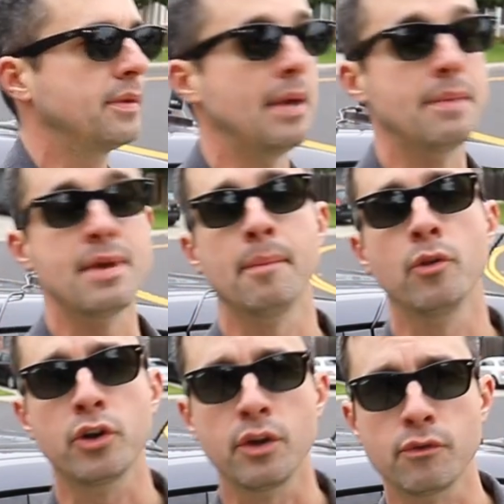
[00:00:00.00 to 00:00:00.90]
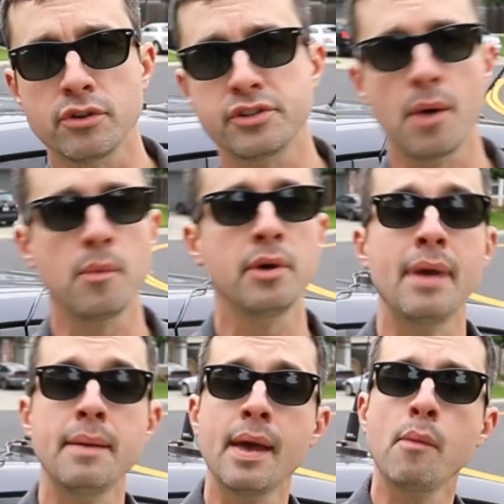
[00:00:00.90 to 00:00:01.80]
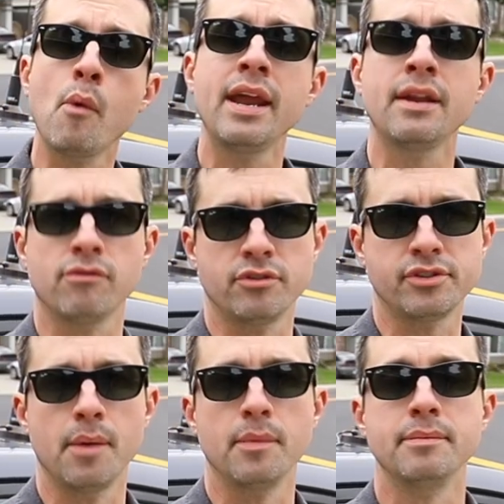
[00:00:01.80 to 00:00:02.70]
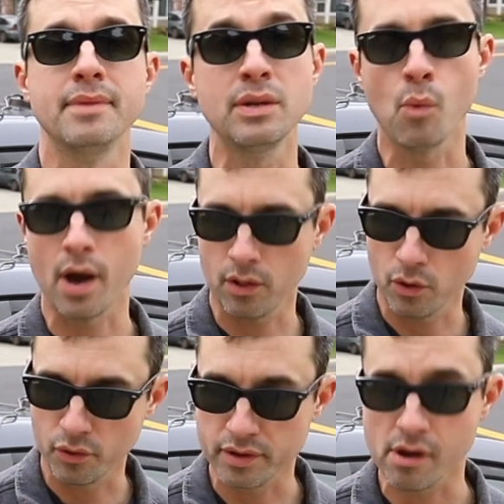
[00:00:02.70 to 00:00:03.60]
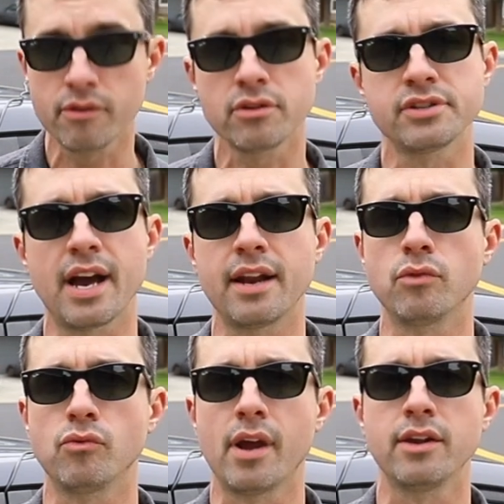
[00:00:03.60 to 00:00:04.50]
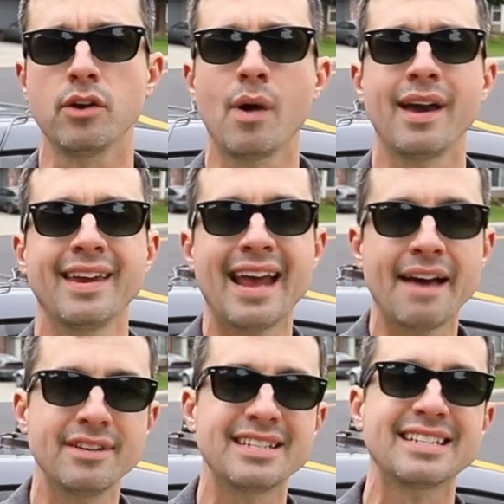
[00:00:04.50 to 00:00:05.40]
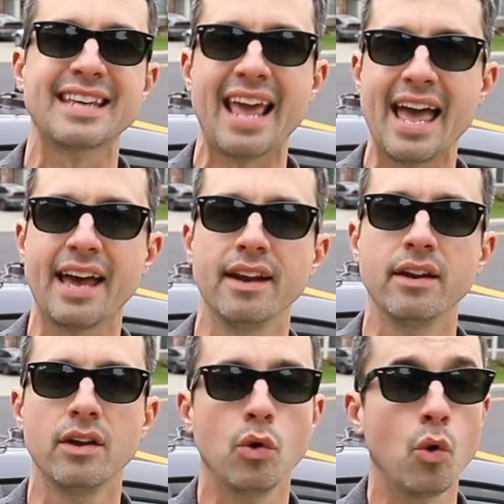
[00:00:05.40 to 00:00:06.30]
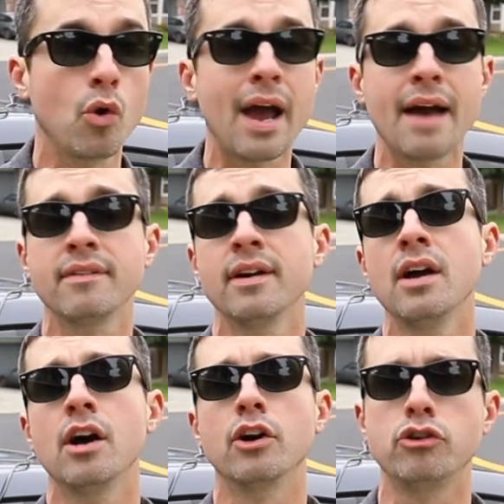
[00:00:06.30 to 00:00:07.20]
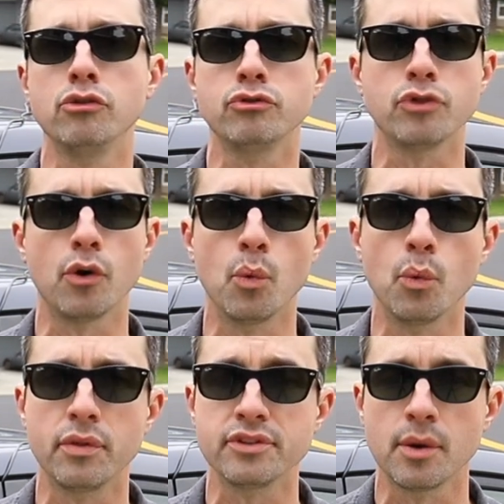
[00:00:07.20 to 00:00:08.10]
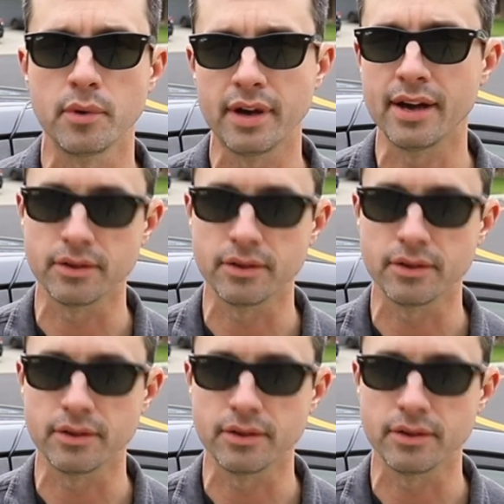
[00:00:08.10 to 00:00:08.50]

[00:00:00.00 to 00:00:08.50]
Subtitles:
Maybe I'm looking for someone, maybe I'm waiting for someone. Meanwhile, on the other side of the radio, I can have it scan or have a QSO with someone